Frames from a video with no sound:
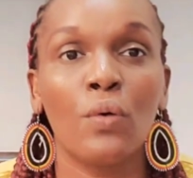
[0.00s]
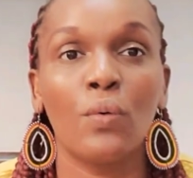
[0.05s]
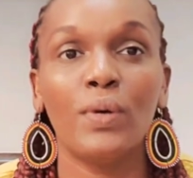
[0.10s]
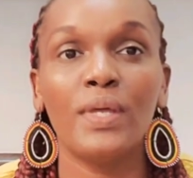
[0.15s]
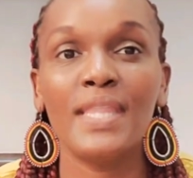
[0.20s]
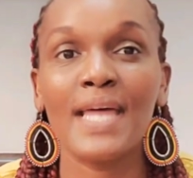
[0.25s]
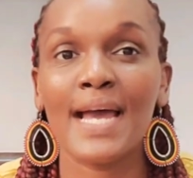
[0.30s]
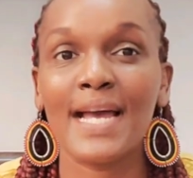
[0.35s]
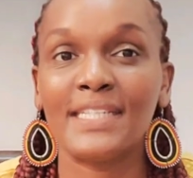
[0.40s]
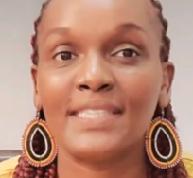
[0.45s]

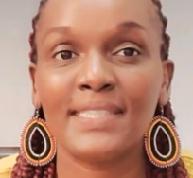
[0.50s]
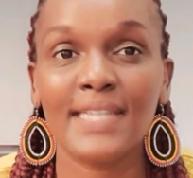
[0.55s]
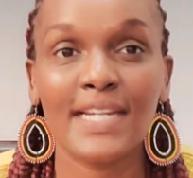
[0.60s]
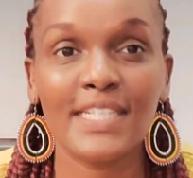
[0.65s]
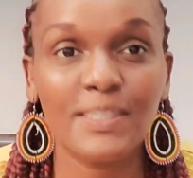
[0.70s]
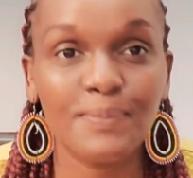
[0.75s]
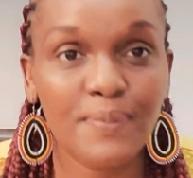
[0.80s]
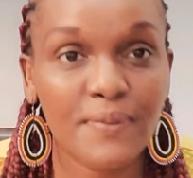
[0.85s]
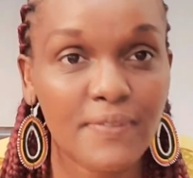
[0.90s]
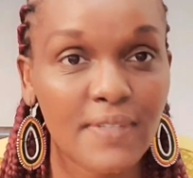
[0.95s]
whether as
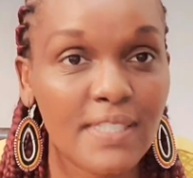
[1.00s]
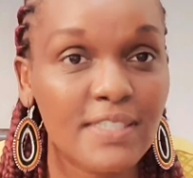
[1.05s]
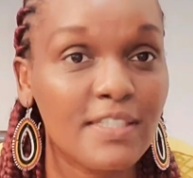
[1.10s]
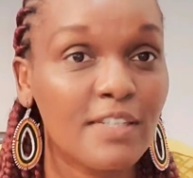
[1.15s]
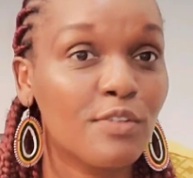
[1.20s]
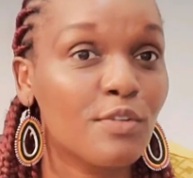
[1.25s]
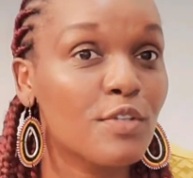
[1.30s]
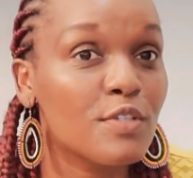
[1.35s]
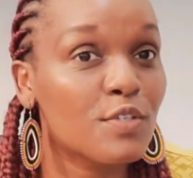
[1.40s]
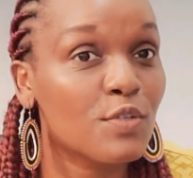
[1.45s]
aspirants
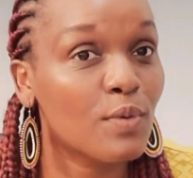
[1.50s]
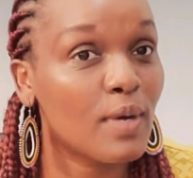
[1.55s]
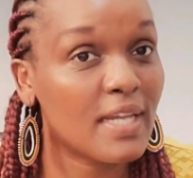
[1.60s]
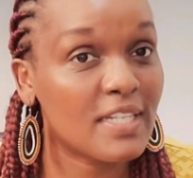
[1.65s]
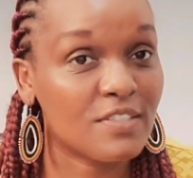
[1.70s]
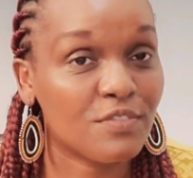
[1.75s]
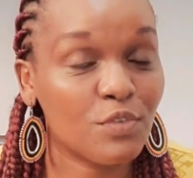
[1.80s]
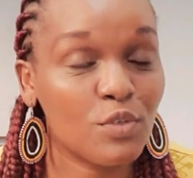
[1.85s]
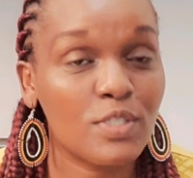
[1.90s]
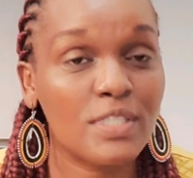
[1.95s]
and also
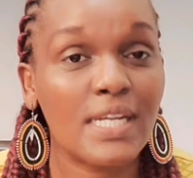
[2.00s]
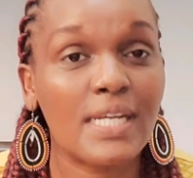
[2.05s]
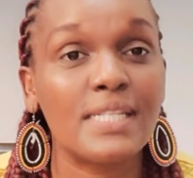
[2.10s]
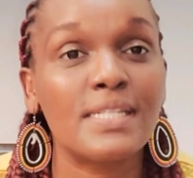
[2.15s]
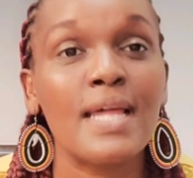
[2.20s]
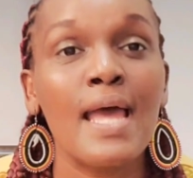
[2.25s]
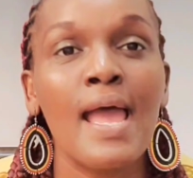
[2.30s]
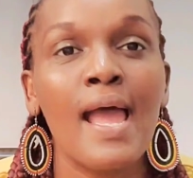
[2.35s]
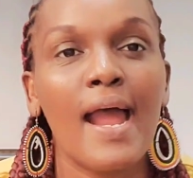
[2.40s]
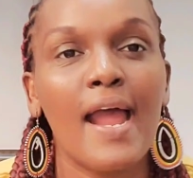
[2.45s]
as
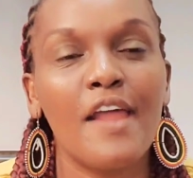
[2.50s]
voters.